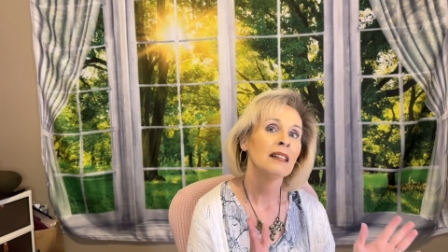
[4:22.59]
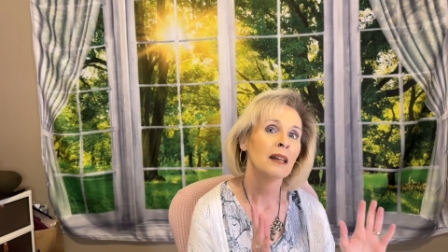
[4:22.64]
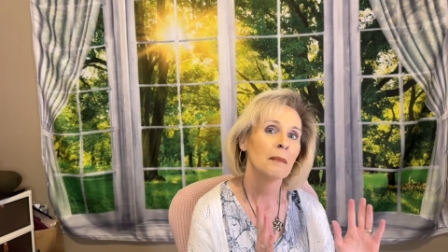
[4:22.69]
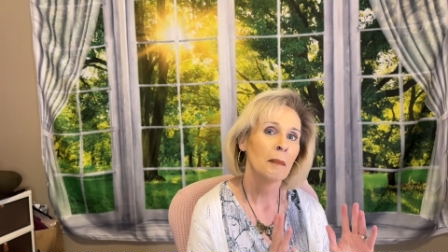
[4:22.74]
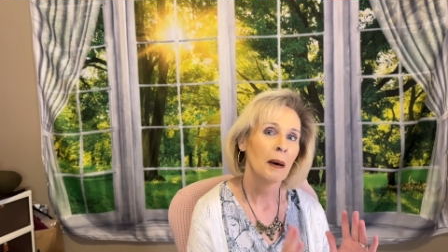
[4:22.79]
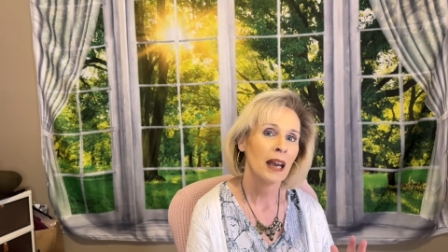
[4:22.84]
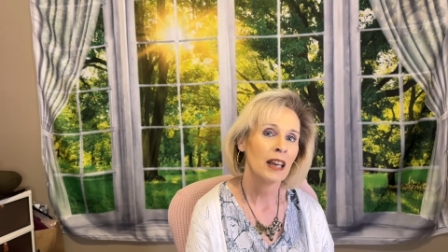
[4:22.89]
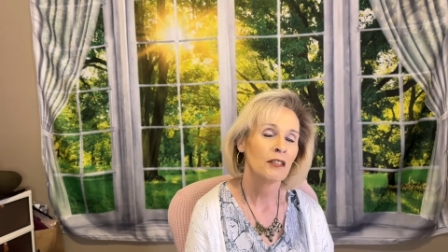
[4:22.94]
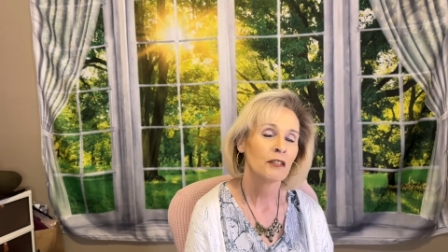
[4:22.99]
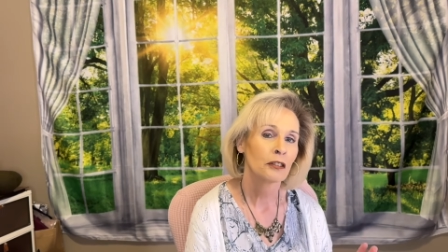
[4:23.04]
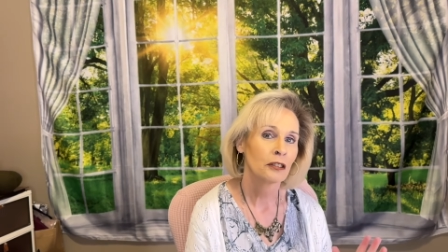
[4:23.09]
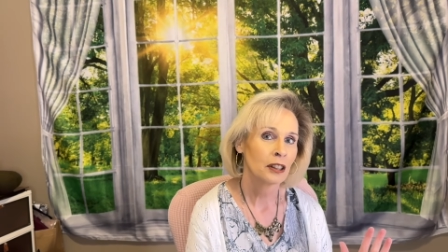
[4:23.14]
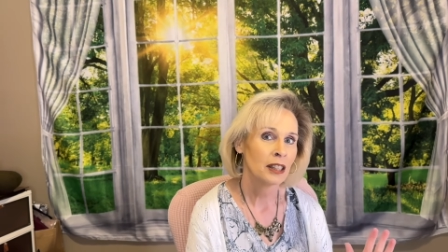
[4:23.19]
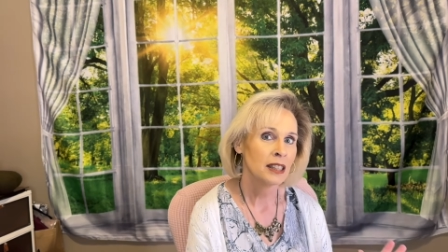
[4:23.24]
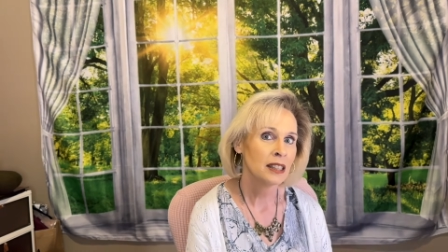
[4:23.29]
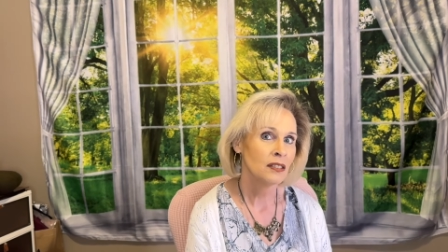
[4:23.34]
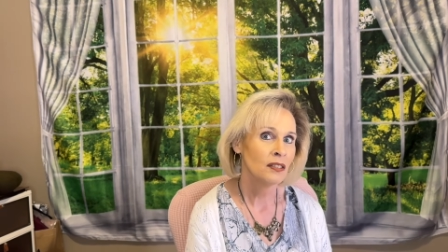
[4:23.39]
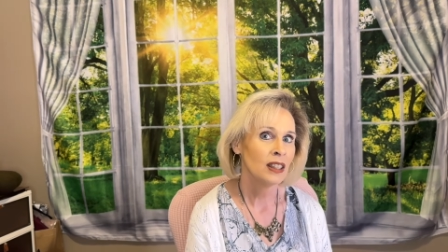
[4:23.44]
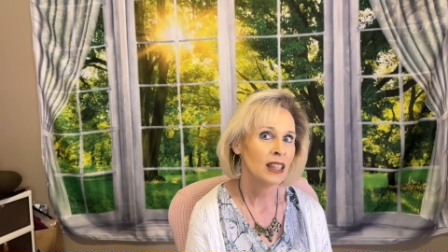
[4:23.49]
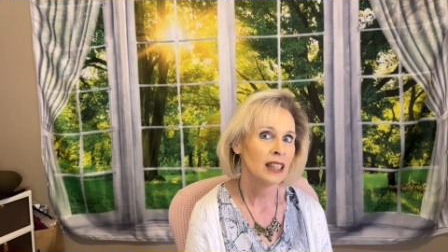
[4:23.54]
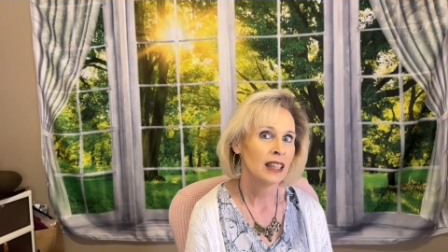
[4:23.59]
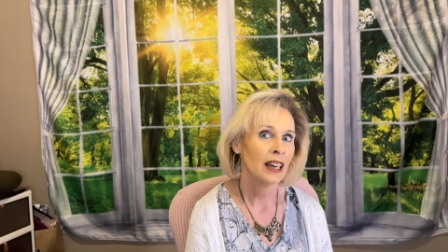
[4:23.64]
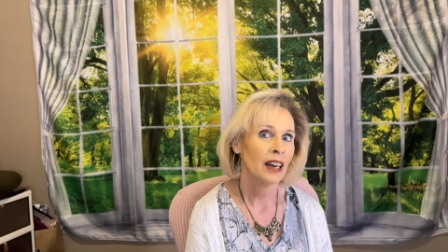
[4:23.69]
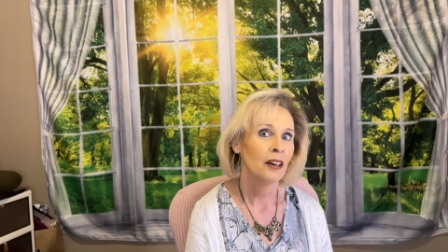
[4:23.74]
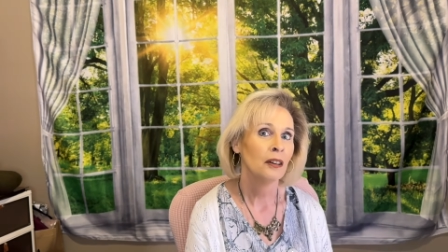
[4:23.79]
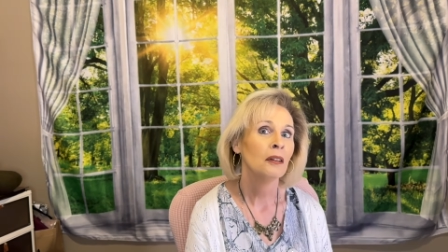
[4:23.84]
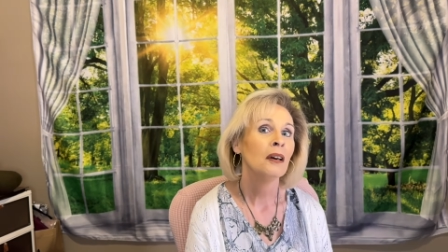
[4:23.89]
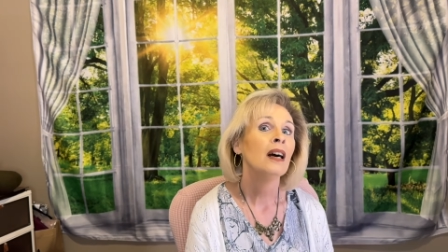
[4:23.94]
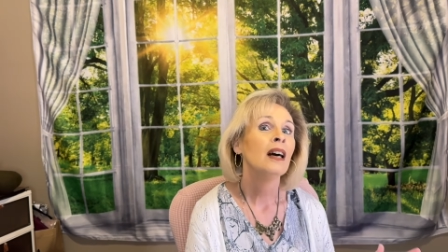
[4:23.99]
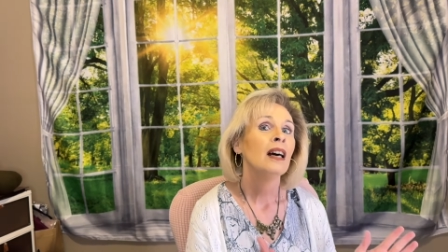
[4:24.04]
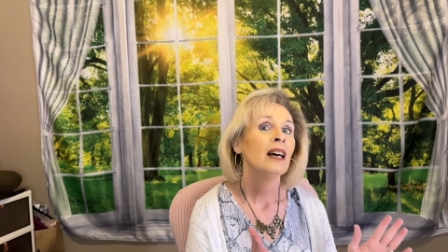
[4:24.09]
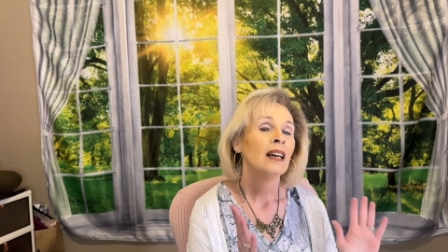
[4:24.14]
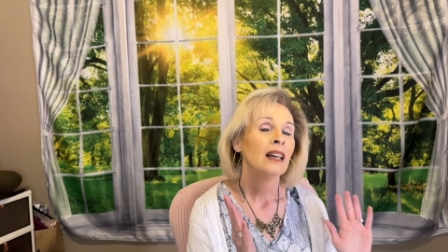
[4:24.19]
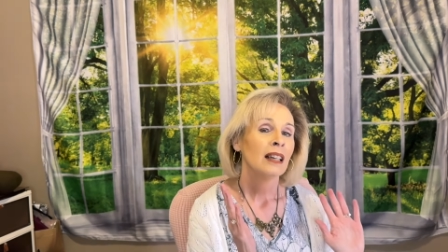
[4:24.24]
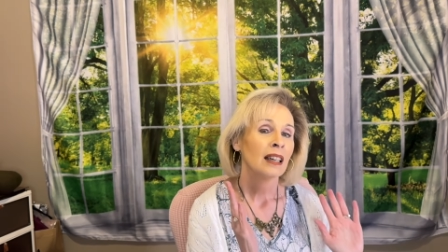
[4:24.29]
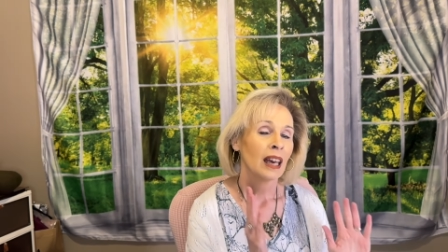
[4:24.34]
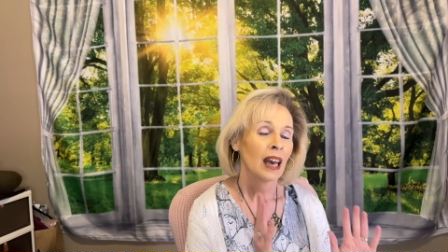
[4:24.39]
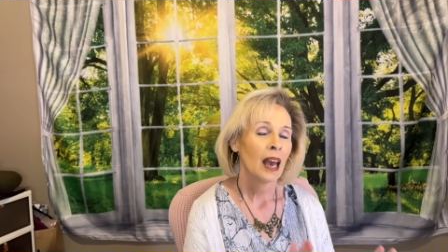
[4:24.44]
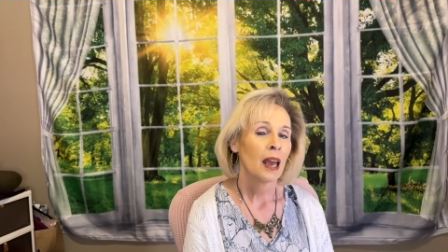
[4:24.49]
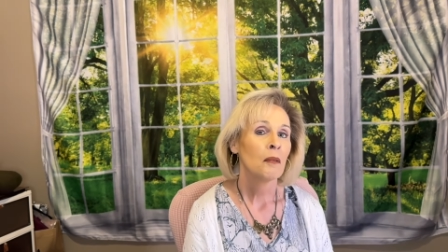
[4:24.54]
that paid for this video
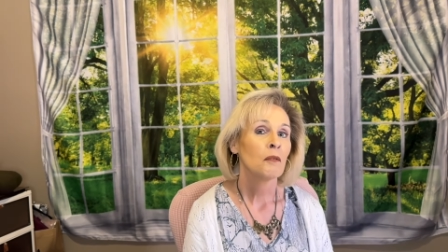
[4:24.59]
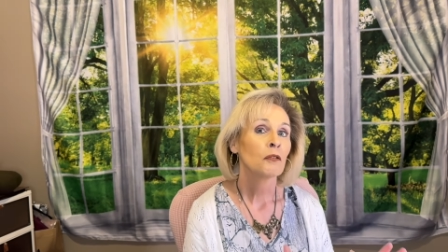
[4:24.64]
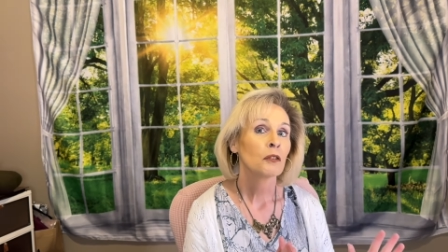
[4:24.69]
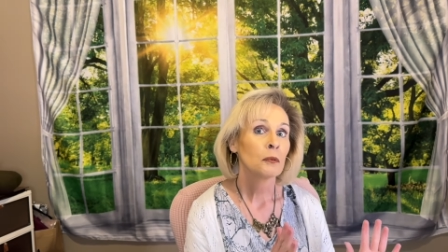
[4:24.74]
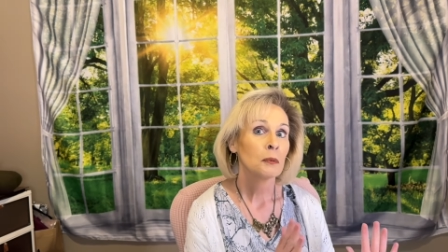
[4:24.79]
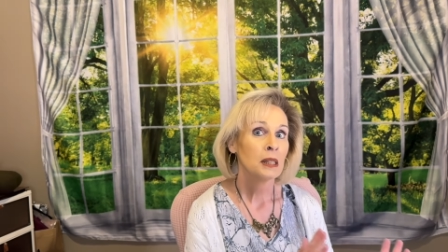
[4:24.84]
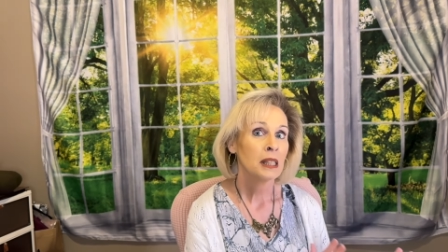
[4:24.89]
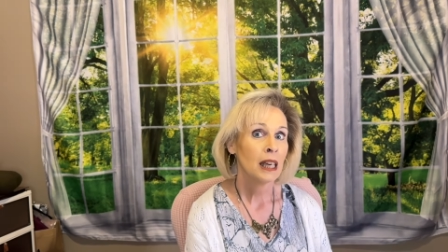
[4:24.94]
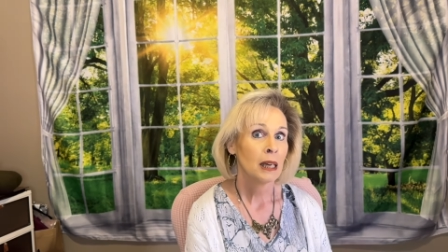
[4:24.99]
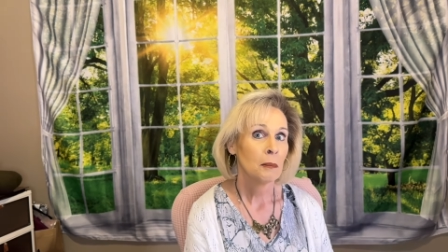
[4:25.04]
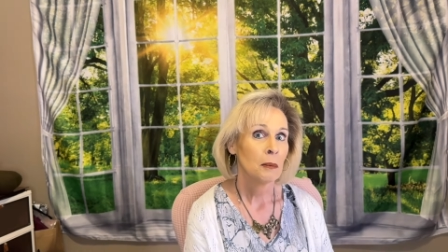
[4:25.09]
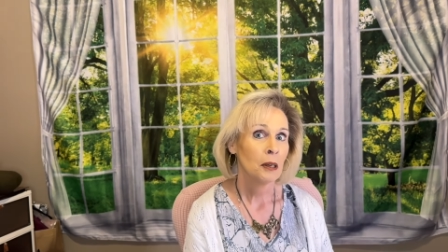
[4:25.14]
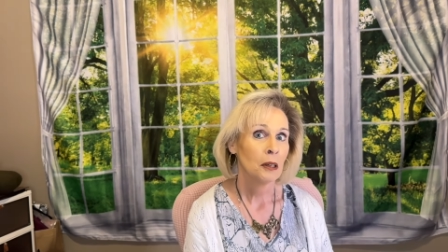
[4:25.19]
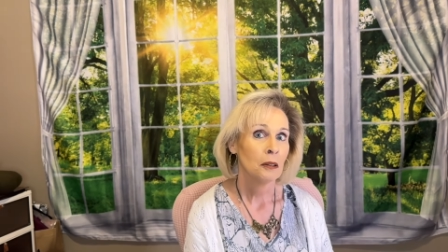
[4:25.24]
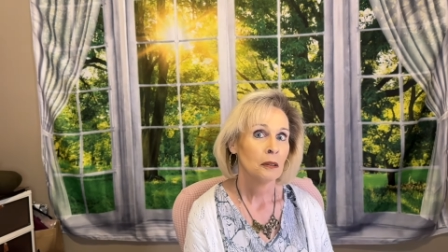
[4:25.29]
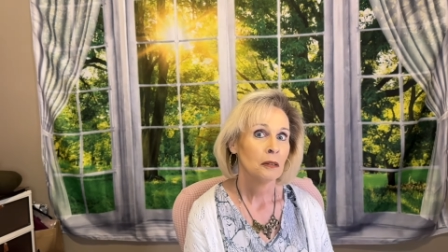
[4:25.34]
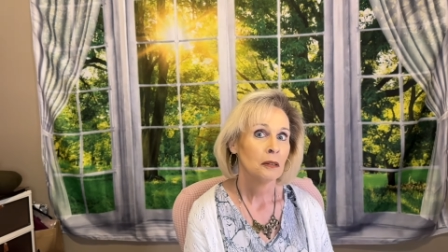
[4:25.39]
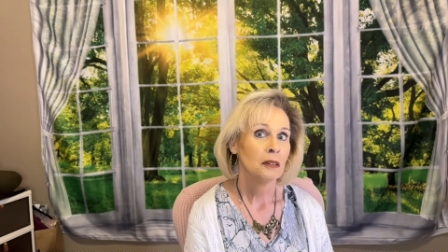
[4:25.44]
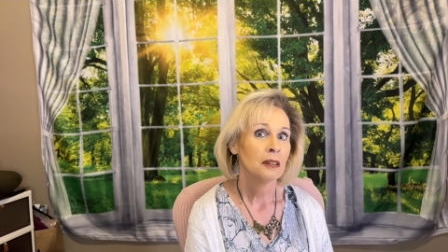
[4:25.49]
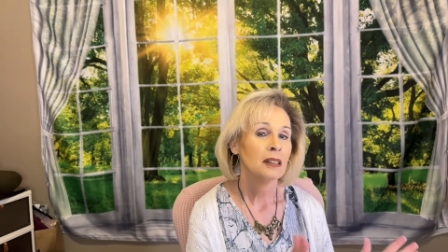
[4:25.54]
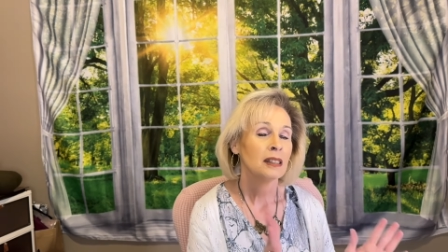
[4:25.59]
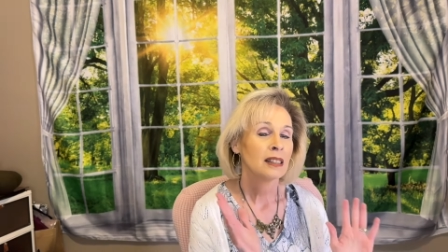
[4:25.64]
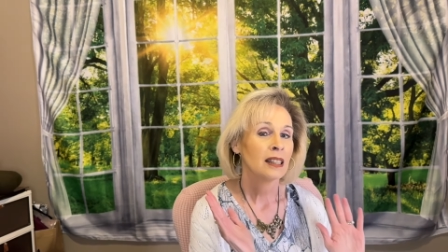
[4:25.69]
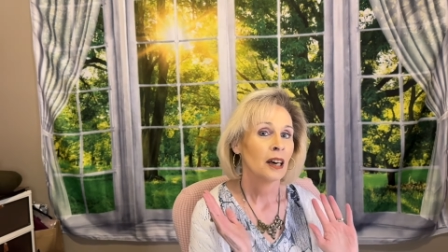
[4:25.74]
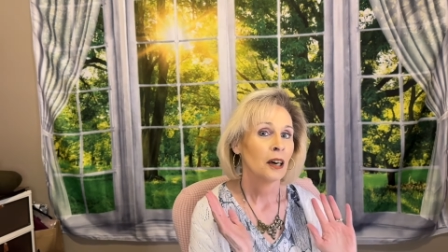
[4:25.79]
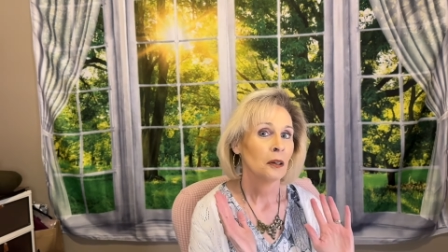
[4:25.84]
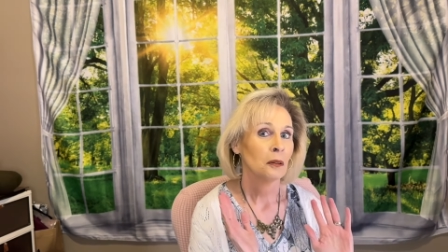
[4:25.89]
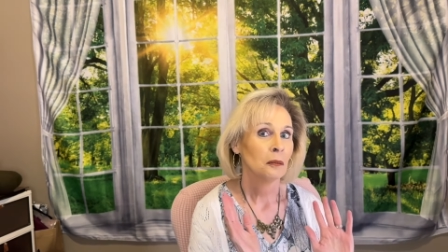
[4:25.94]
came from Temu. So